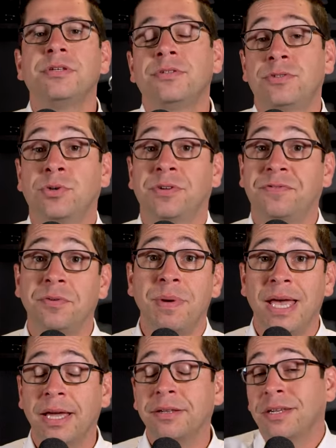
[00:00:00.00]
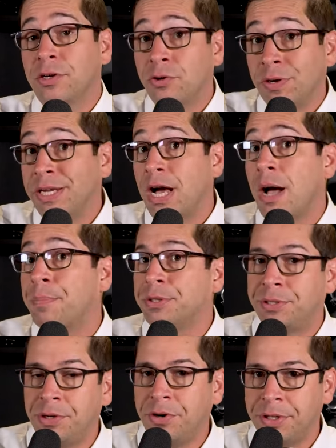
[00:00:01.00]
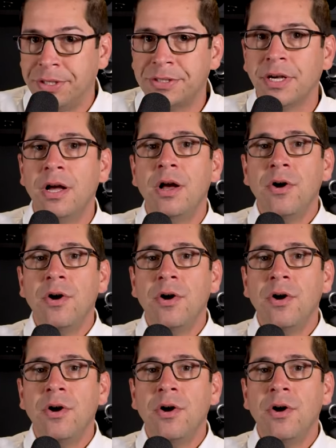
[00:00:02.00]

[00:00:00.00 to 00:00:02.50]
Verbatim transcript: sort of demand and create opportunities